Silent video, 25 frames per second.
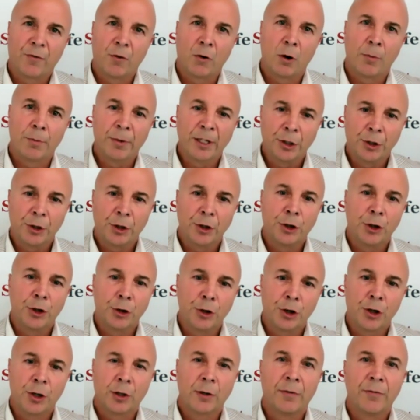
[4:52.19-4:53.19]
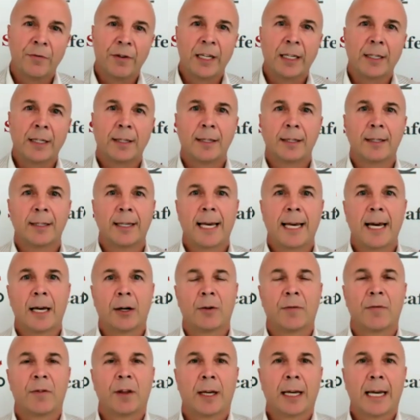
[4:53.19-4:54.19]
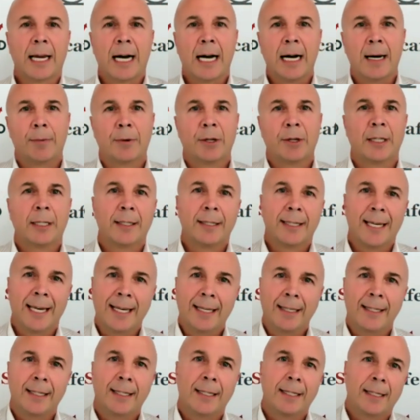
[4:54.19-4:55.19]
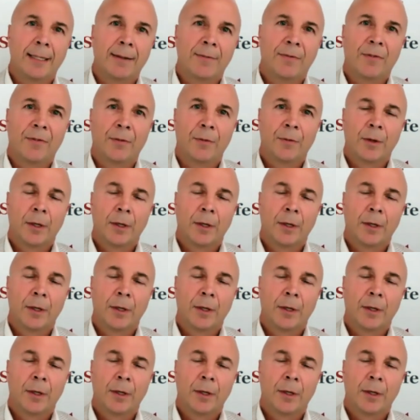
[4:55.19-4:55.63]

from institutional investors out of the carbon-intensive